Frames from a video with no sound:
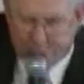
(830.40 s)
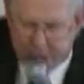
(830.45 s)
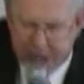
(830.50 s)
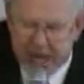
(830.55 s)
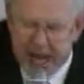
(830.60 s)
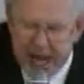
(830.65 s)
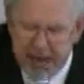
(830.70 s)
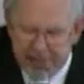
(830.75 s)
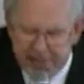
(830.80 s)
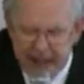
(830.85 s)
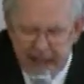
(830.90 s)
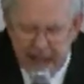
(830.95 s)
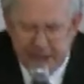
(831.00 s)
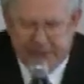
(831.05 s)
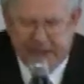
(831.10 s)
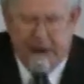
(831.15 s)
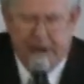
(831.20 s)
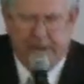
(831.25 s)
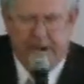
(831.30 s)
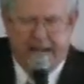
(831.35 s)
sheep,
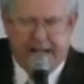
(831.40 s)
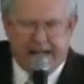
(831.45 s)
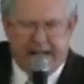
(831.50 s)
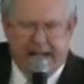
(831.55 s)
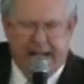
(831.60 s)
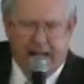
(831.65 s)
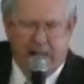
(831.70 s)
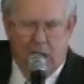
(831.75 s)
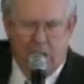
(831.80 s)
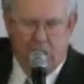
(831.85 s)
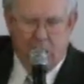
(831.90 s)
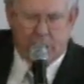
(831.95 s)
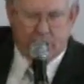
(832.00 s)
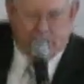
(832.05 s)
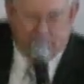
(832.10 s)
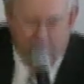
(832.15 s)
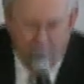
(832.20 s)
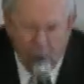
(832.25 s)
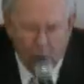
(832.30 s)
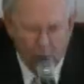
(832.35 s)
there is a
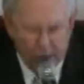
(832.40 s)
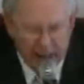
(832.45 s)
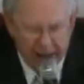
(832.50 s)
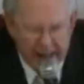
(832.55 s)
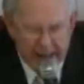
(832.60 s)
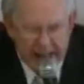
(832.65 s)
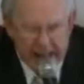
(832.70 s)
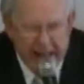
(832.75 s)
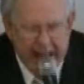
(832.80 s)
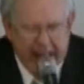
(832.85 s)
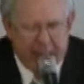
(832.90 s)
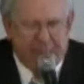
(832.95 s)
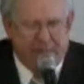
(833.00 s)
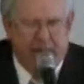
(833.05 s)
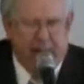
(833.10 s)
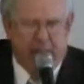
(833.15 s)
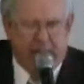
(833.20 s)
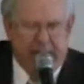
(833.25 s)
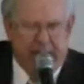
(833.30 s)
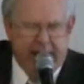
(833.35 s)
lost coin, and
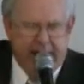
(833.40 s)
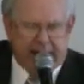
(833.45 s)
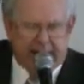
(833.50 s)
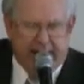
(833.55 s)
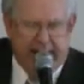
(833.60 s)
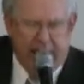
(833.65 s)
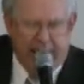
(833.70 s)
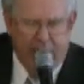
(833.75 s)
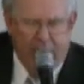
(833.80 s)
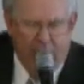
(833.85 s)
there is a